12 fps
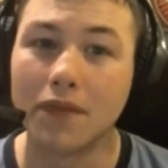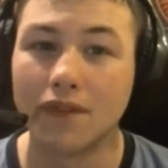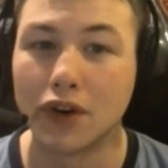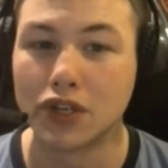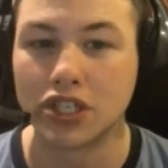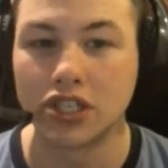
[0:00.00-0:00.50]

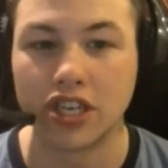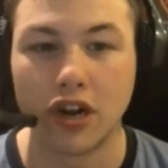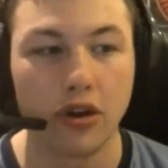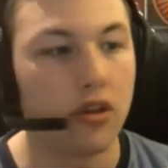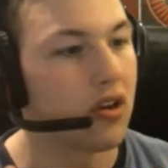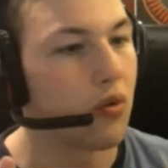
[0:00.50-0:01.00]
Versus,
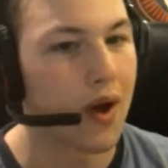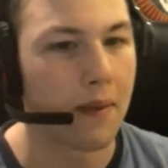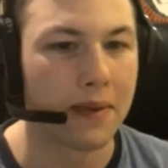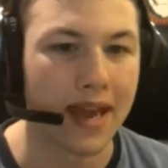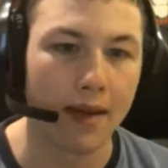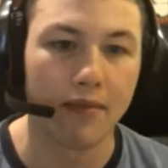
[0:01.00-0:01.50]
using a
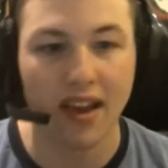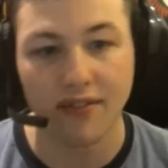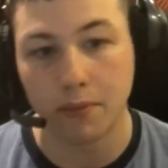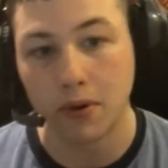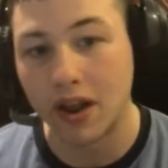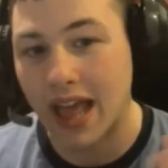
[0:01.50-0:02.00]
webcam, you
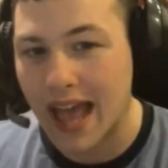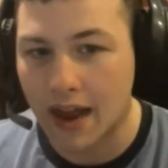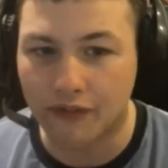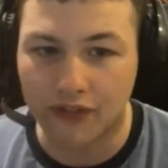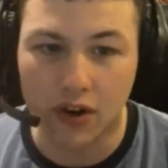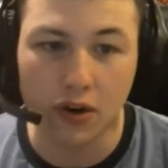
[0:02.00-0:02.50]
have to put on
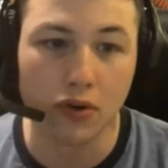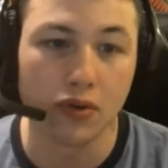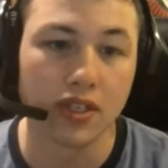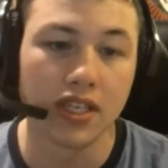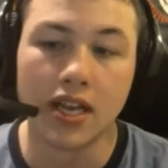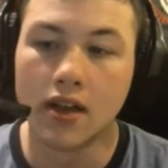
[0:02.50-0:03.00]

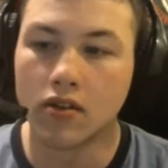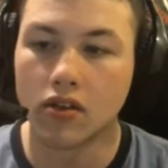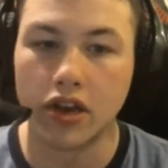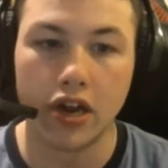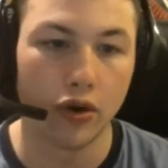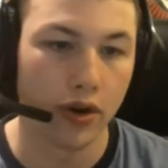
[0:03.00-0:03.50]
headphones,
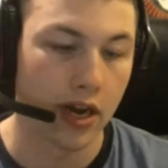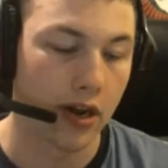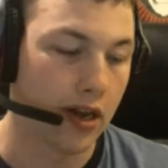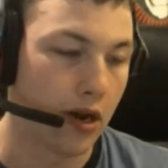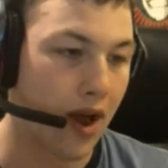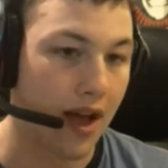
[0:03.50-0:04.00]
so you don't
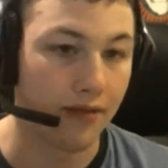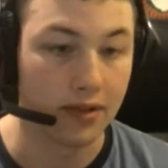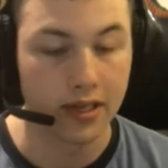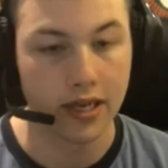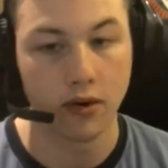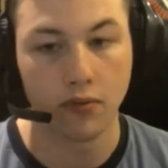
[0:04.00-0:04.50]

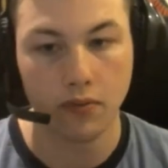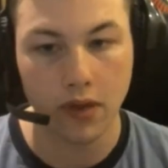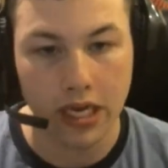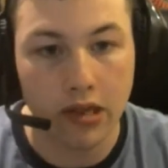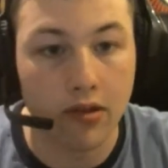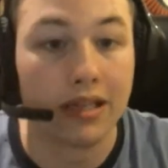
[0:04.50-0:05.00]
have,
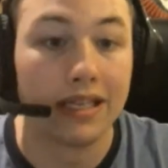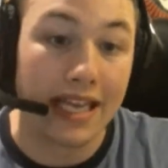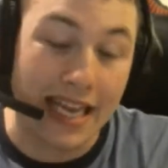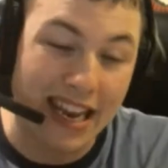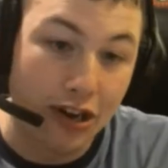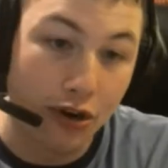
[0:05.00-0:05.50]
it doesn't
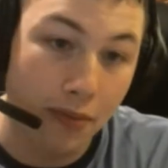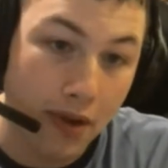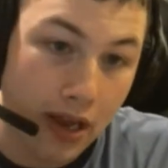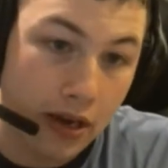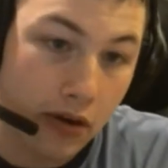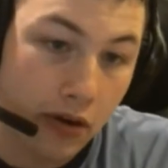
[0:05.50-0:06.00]
leak into
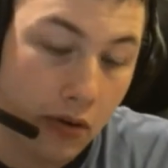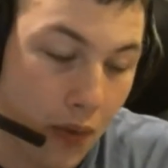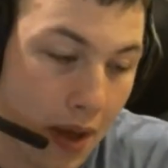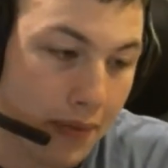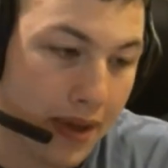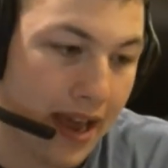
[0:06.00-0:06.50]
your
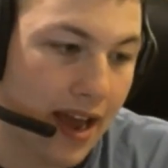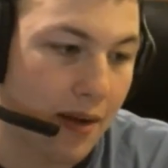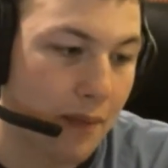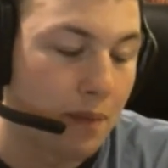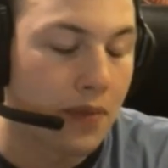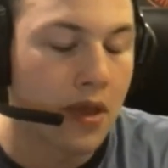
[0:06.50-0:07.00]

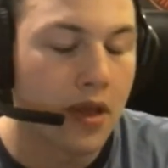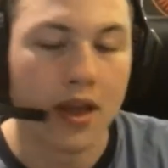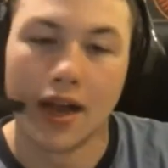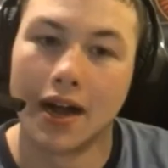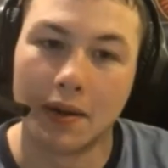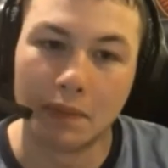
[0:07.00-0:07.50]
webcam.
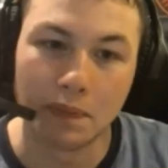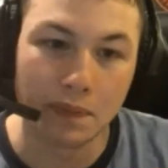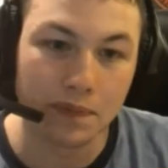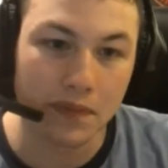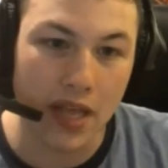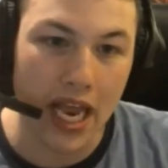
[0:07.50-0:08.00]

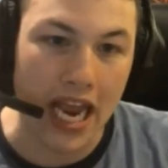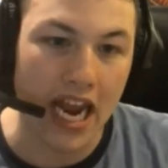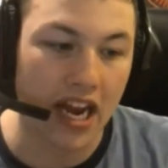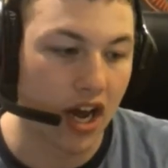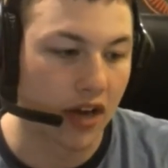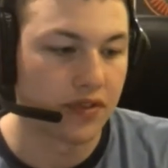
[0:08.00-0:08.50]

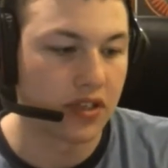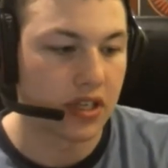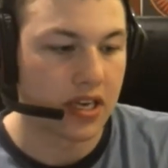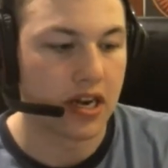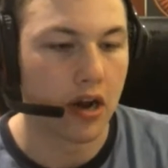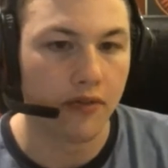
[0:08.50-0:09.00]
And
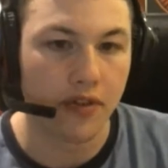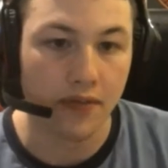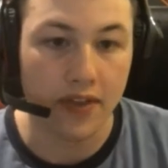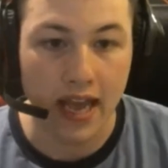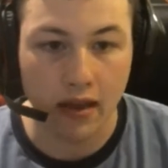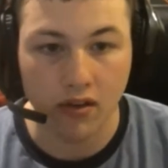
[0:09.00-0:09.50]
obviously, if you
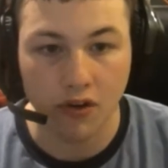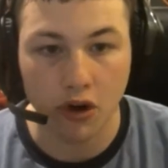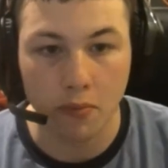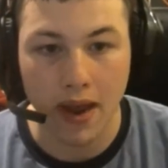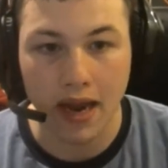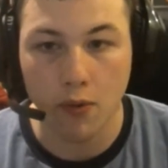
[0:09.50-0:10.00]
have the
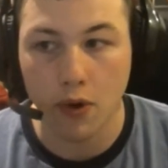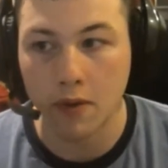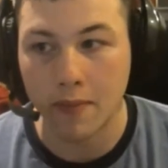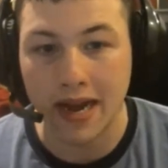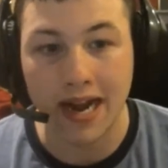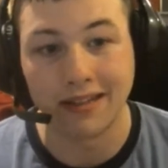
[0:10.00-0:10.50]
external mic where
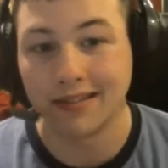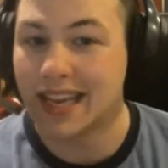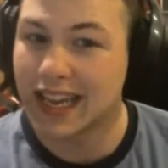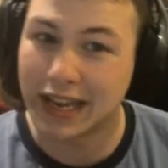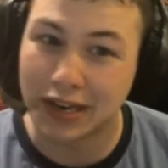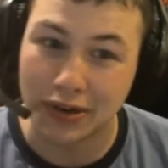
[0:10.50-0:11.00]
it may not
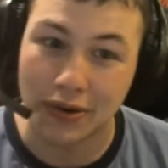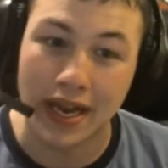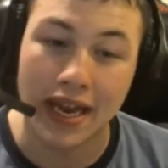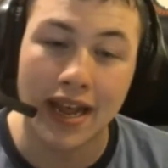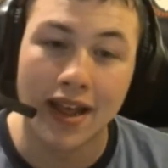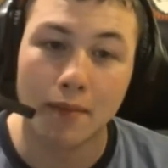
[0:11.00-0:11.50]
leak into
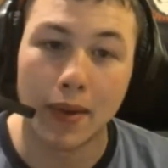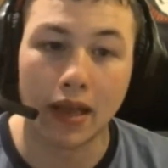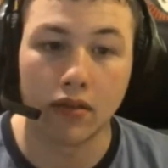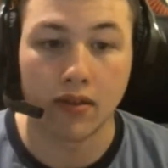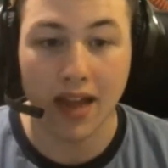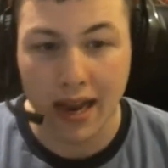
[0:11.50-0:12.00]
it
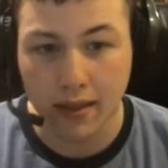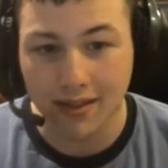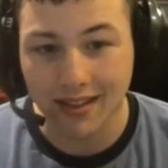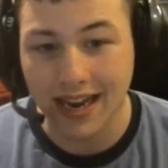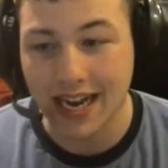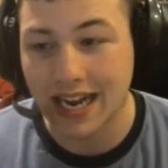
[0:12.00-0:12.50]
because it's
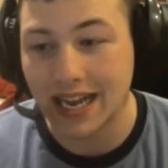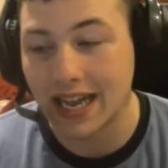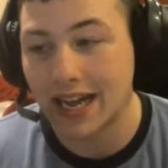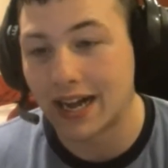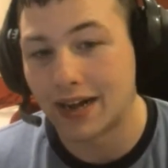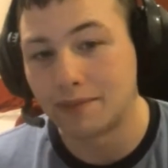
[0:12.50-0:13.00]
isolated,
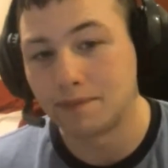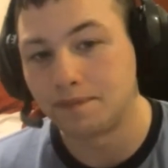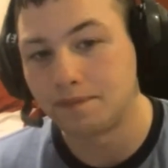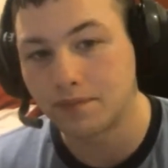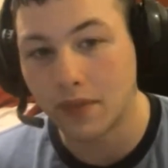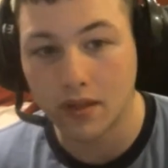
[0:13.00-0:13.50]
stuff
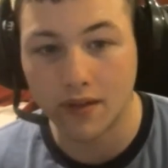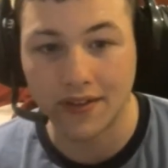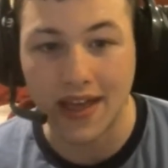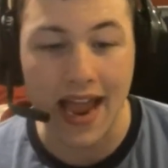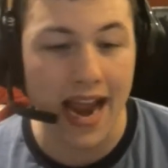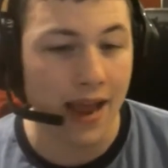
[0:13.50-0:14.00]
like that.